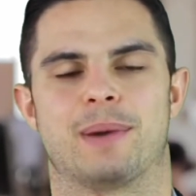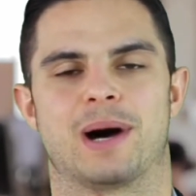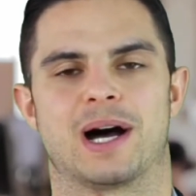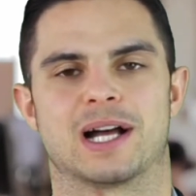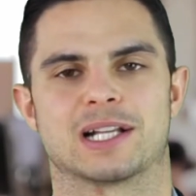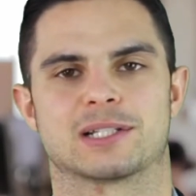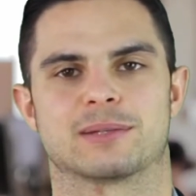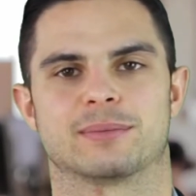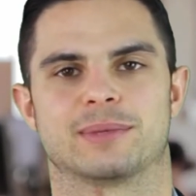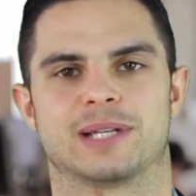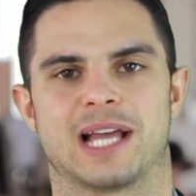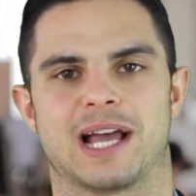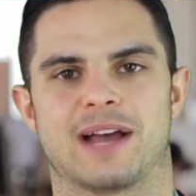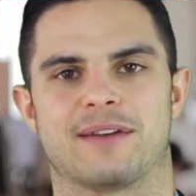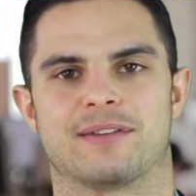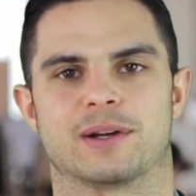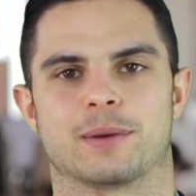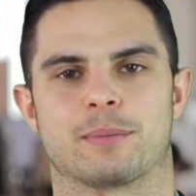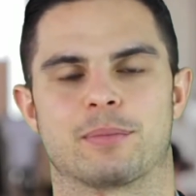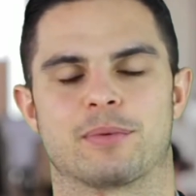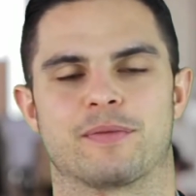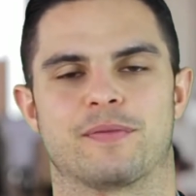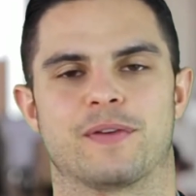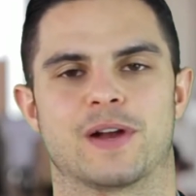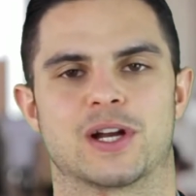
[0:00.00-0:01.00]
possibly
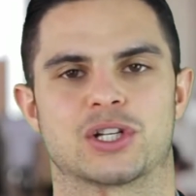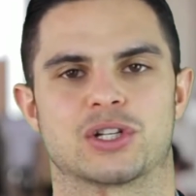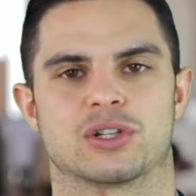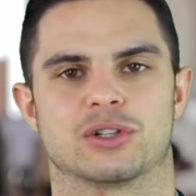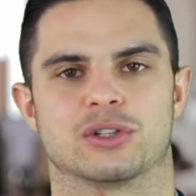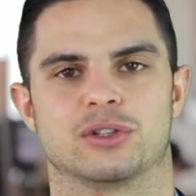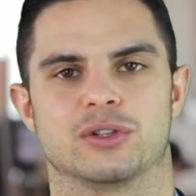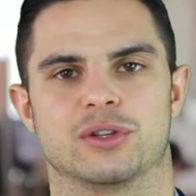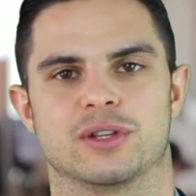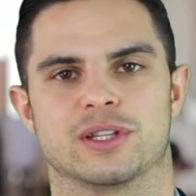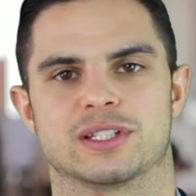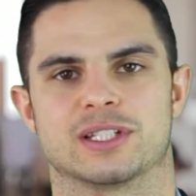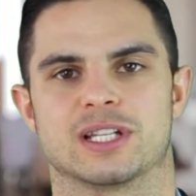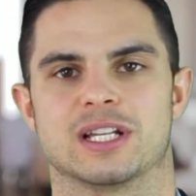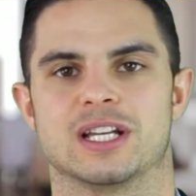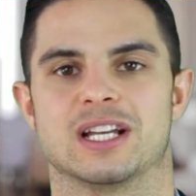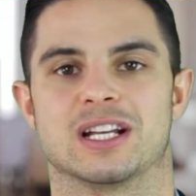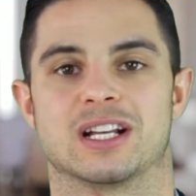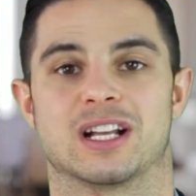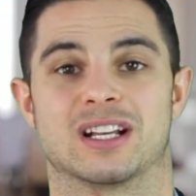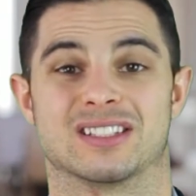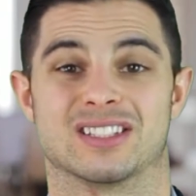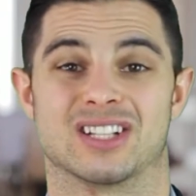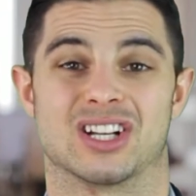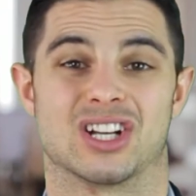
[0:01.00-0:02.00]
having a professional do this,
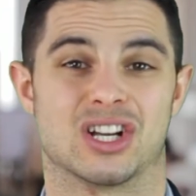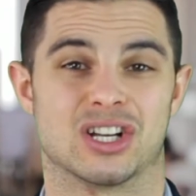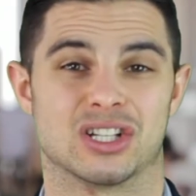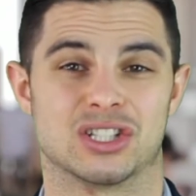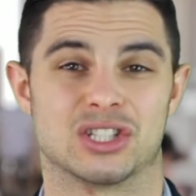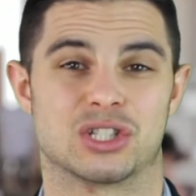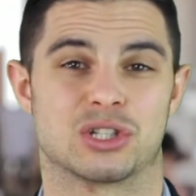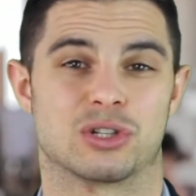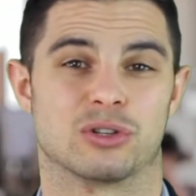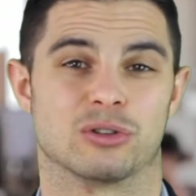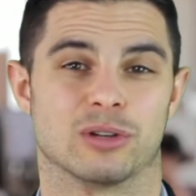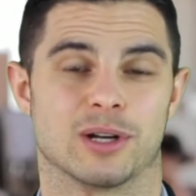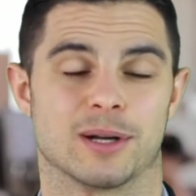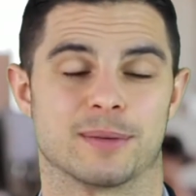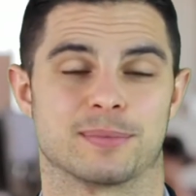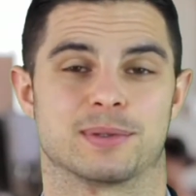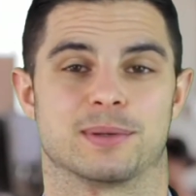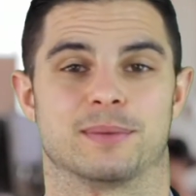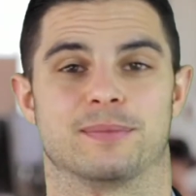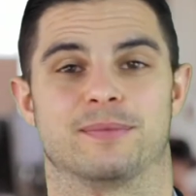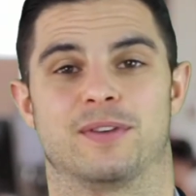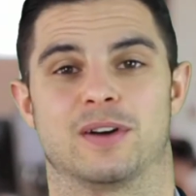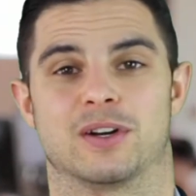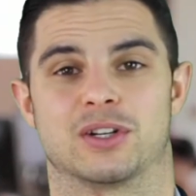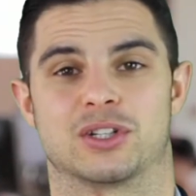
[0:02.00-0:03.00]
because it could screw up
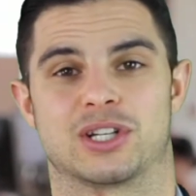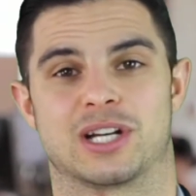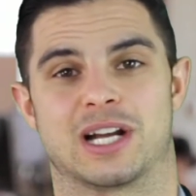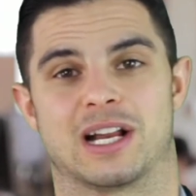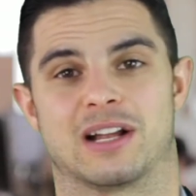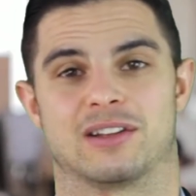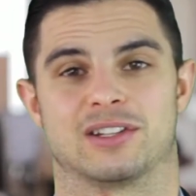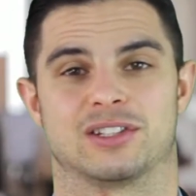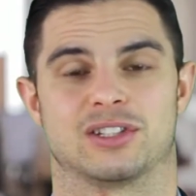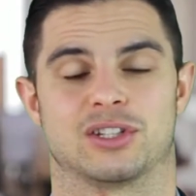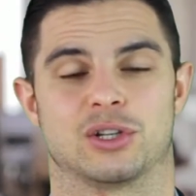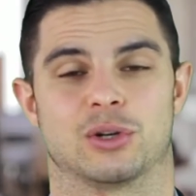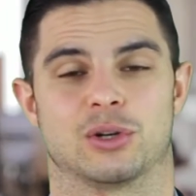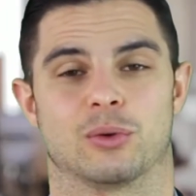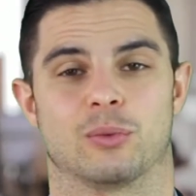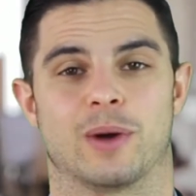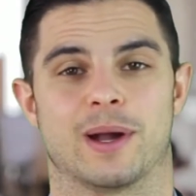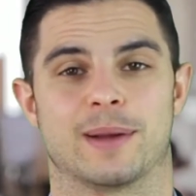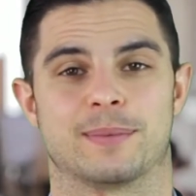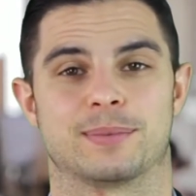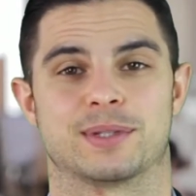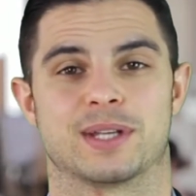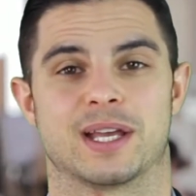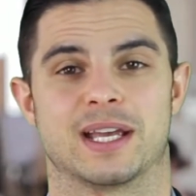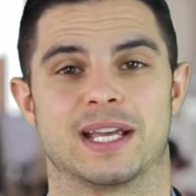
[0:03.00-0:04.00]
some functionalities on your
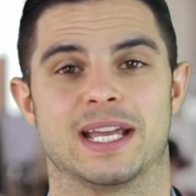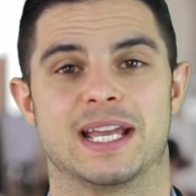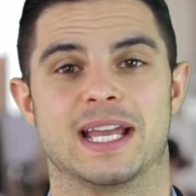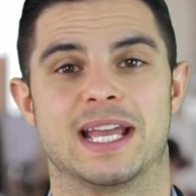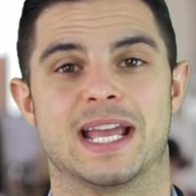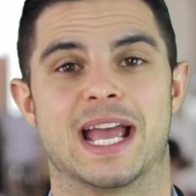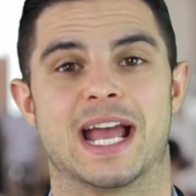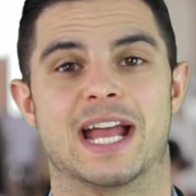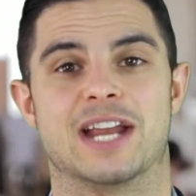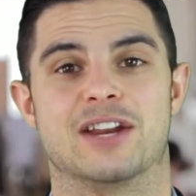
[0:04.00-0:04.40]
website,